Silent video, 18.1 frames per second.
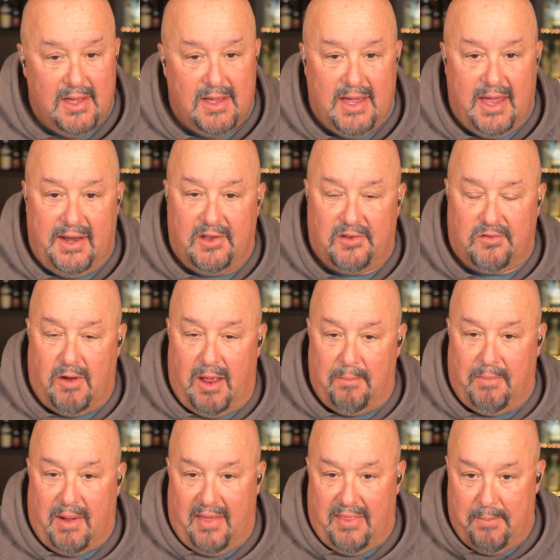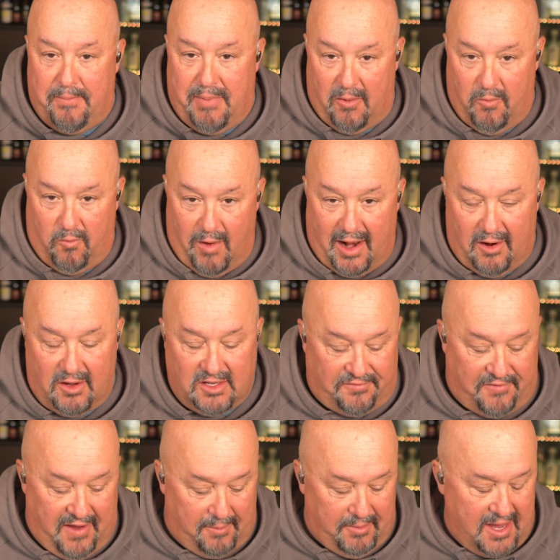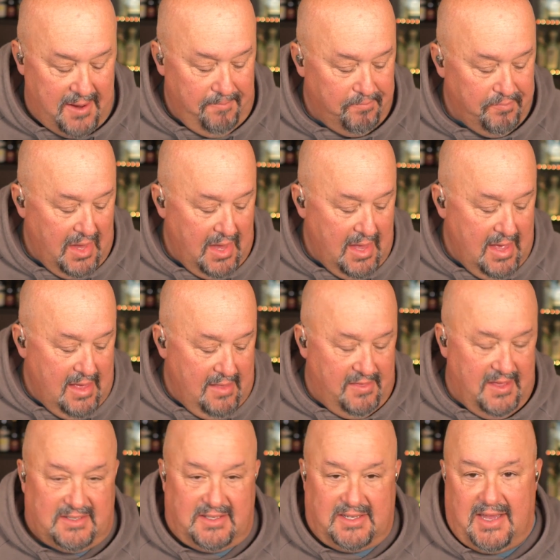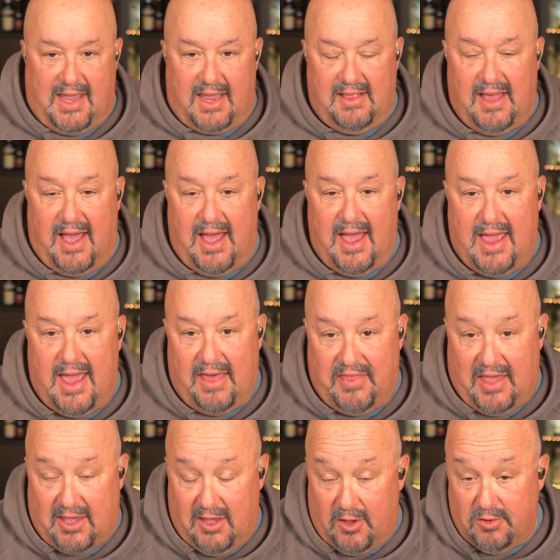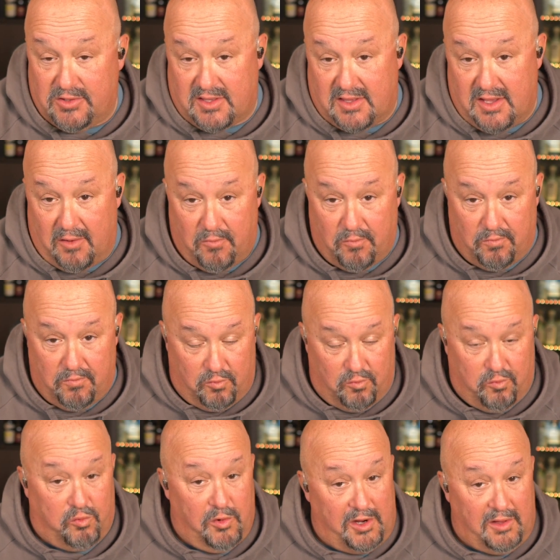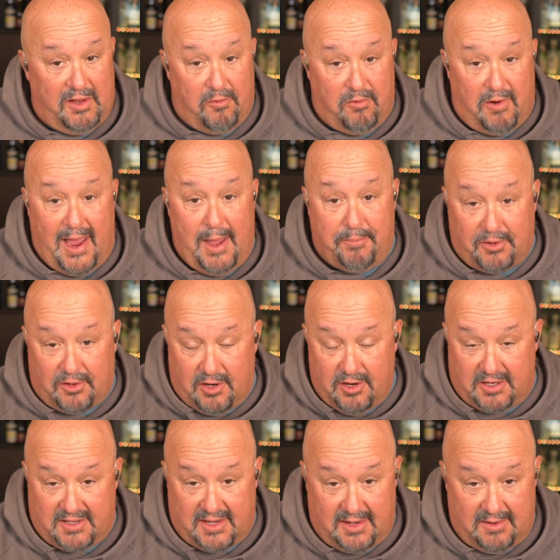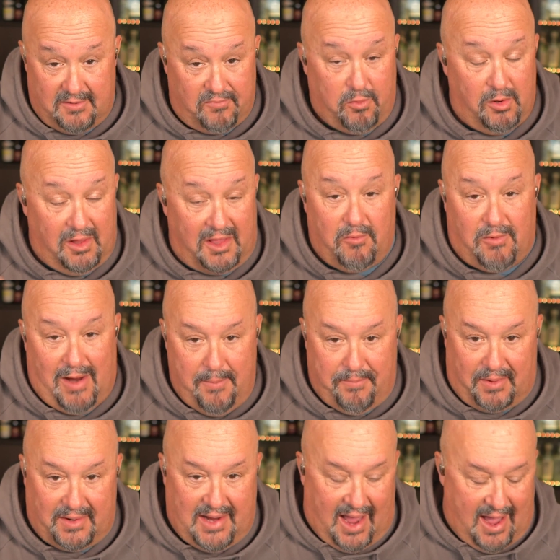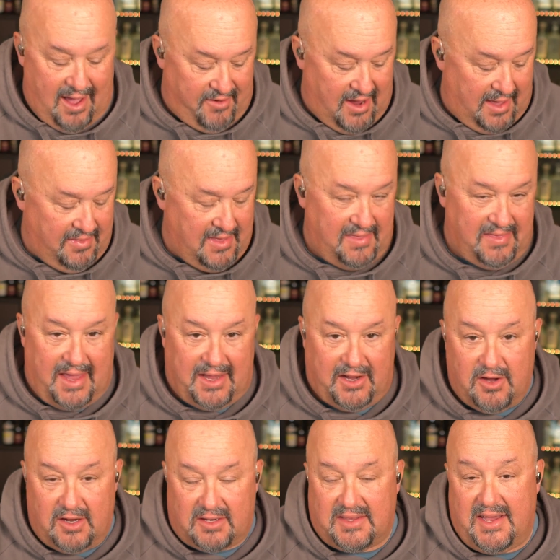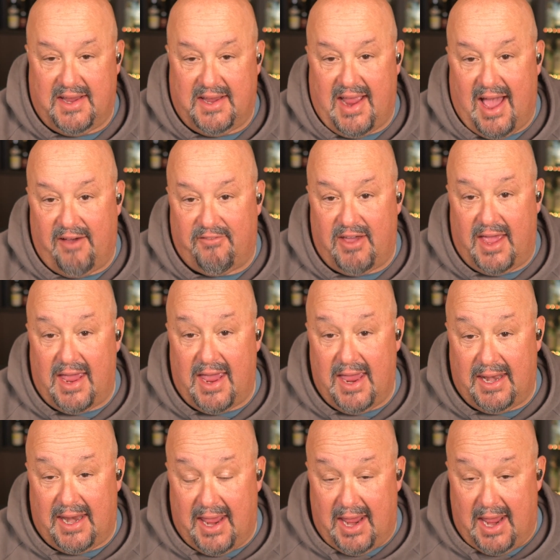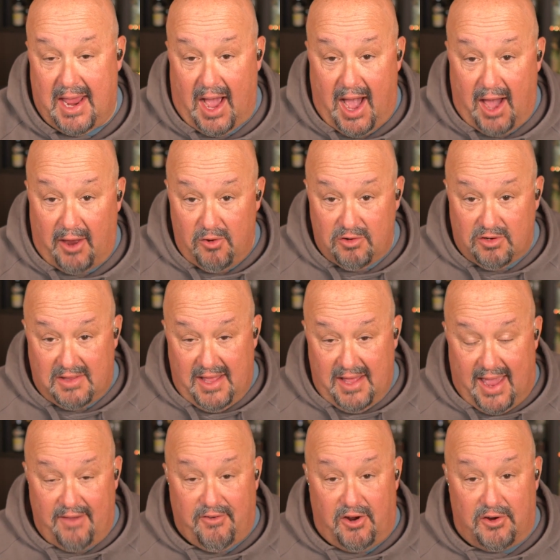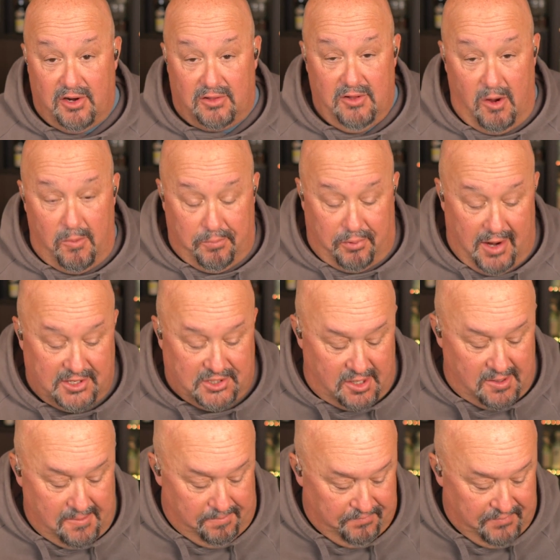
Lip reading: It is run by the Banuelos family. This tequila, they used really ripe agave. Then they cooked the agave in a autoclave under low pressure.